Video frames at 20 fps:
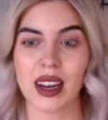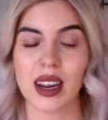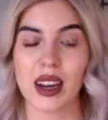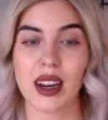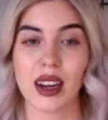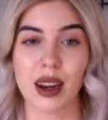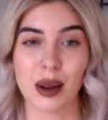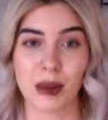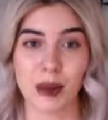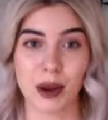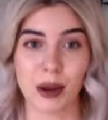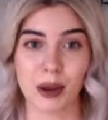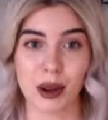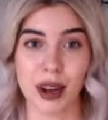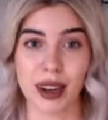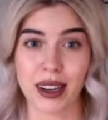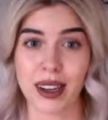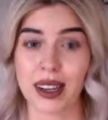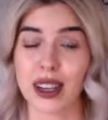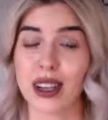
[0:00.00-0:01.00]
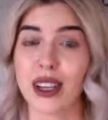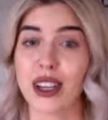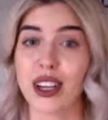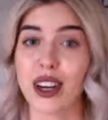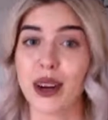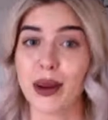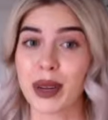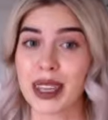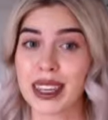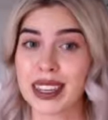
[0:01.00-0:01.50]
Number 1,
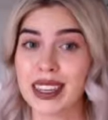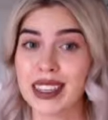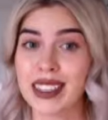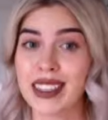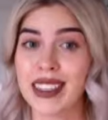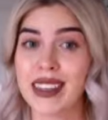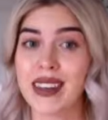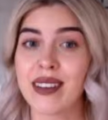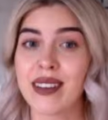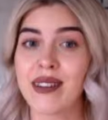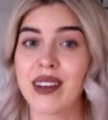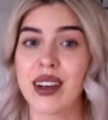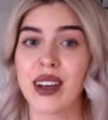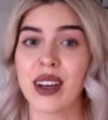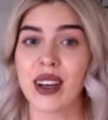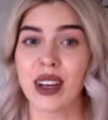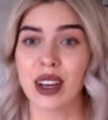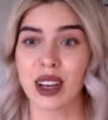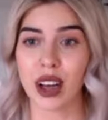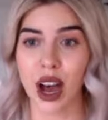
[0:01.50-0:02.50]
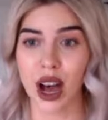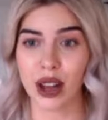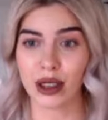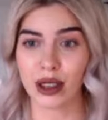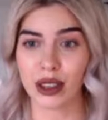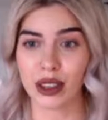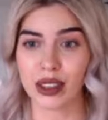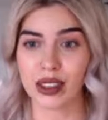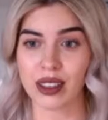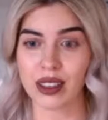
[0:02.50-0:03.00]
cohesive
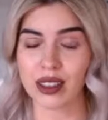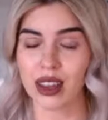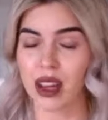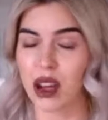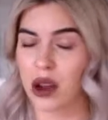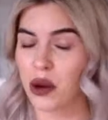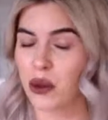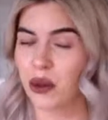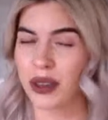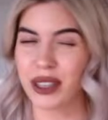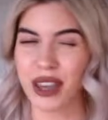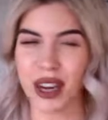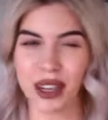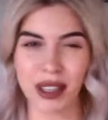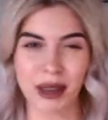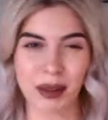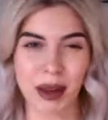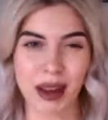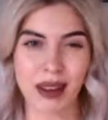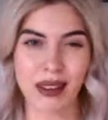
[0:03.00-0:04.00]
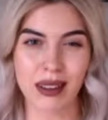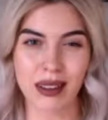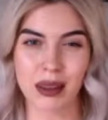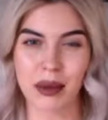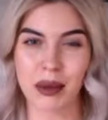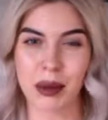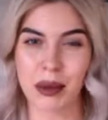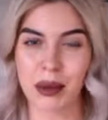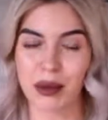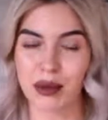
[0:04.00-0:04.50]
colors. We talked about it a little
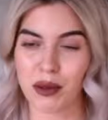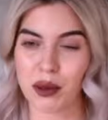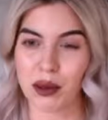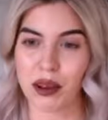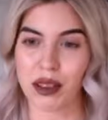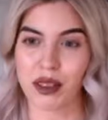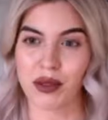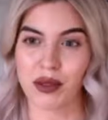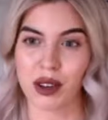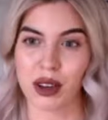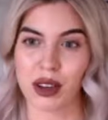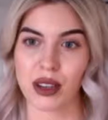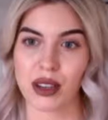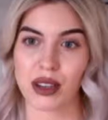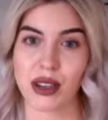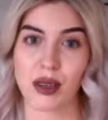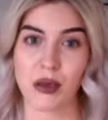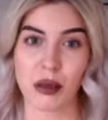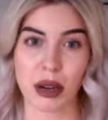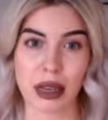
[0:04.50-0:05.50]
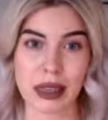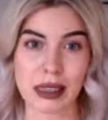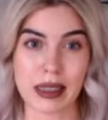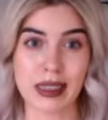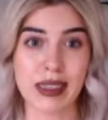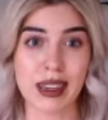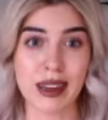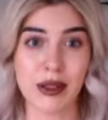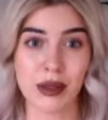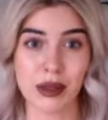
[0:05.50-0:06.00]
bit before as far as the brands
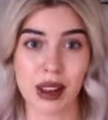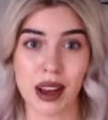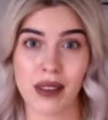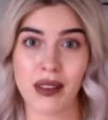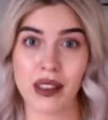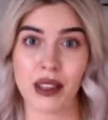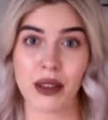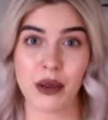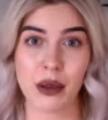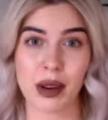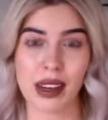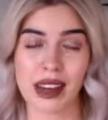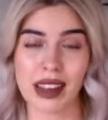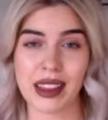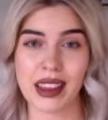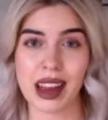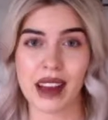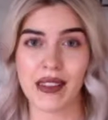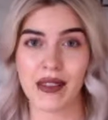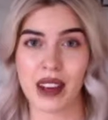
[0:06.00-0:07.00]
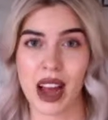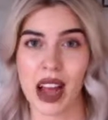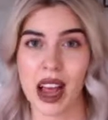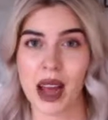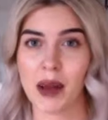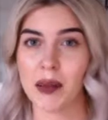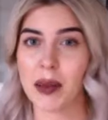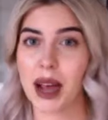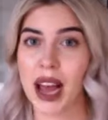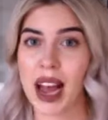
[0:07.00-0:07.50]
that you love and creating that
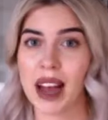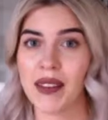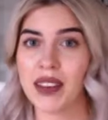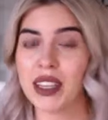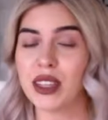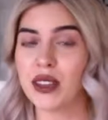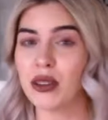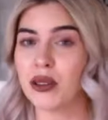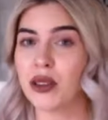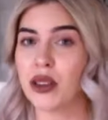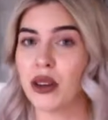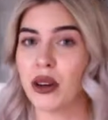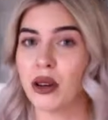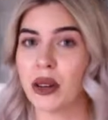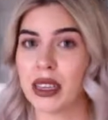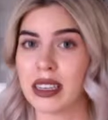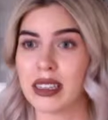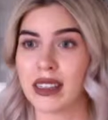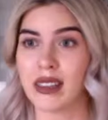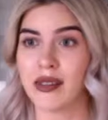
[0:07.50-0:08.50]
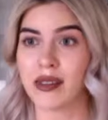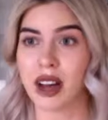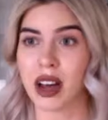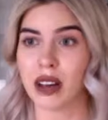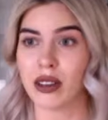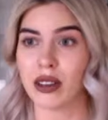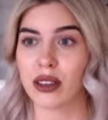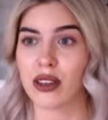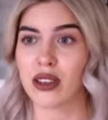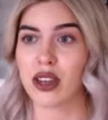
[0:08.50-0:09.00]
vibe, but having those cohesive
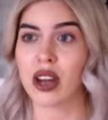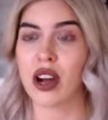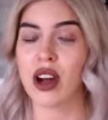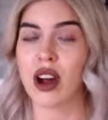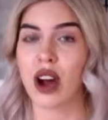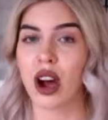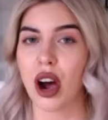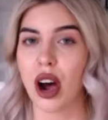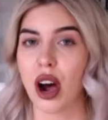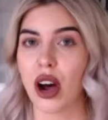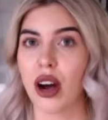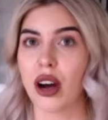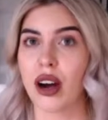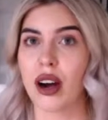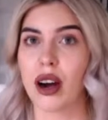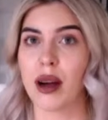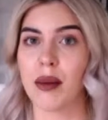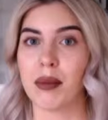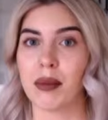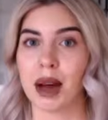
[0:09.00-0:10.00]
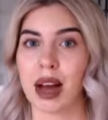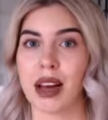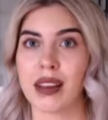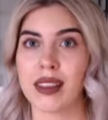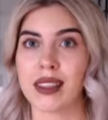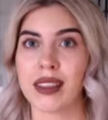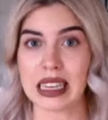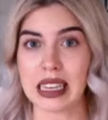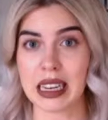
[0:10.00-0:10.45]
colors are a must.